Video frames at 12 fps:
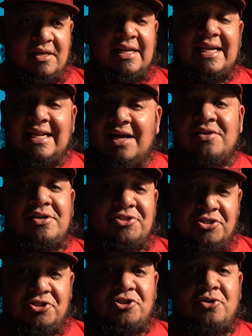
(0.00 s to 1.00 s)
Get out there and
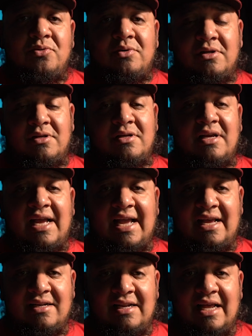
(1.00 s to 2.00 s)
just shoot
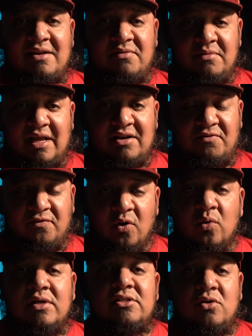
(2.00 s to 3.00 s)
and
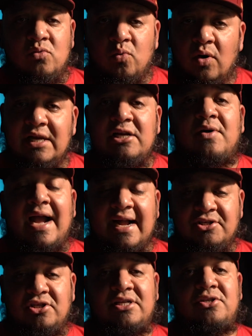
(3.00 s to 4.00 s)
focus on what you're
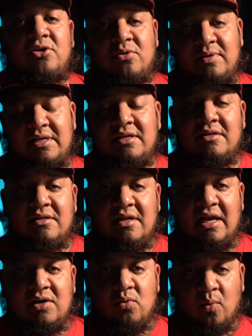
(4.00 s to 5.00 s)
actually doing
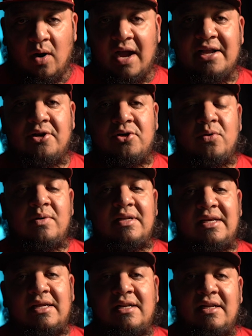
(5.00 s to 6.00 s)
and why you're doing
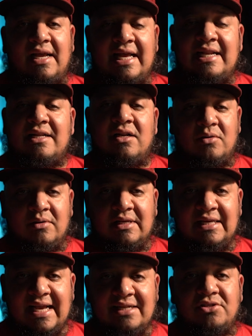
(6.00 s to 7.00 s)
it, and it'll
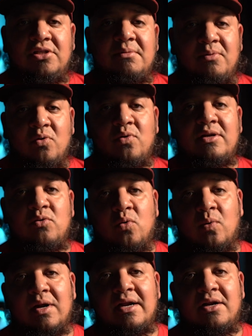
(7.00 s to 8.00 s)
get to the point
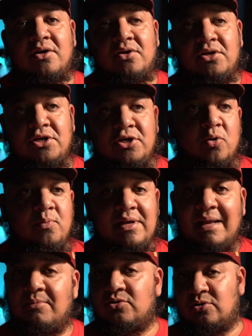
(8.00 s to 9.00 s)
where you'll
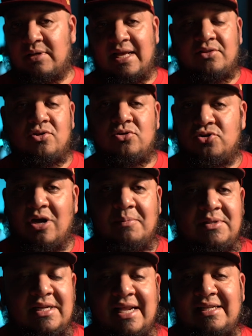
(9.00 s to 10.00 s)
be able to get
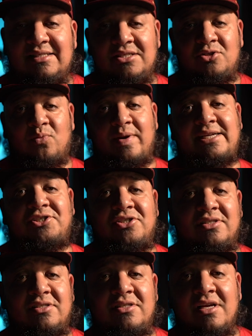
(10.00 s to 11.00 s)
dropped in any
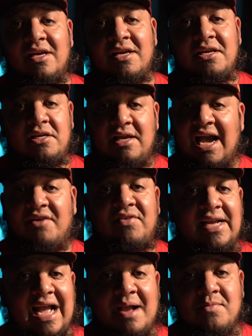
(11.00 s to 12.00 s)
situation. You have
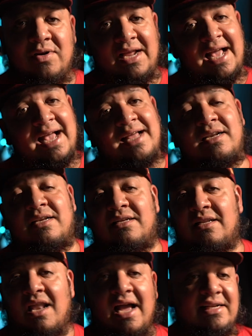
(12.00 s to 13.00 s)
your camera in hand
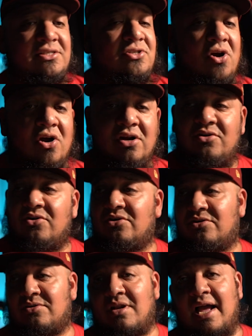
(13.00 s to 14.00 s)
and light's dark
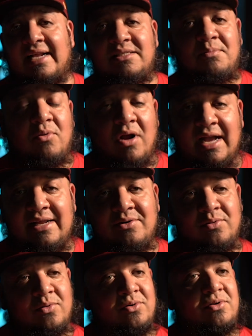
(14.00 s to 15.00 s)
or light's bright,
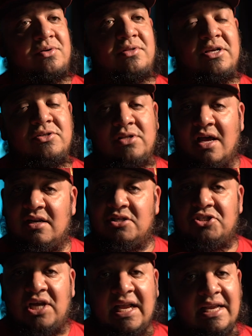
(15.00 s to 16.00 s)
or there's a lot of
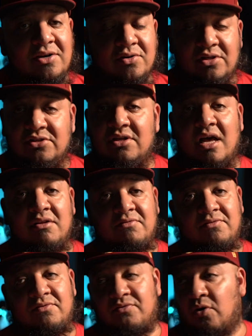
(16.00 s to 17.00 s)
shade, or there's a lot of
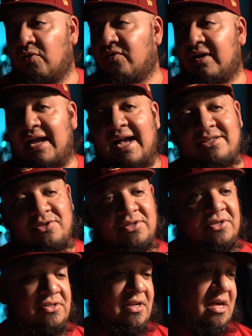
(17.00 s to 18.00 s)
overcast, or
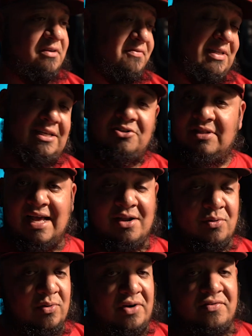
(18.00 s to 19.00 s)
there's a lot of this or that,
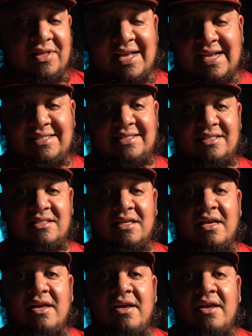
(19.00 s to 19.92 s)
or whatever the case is,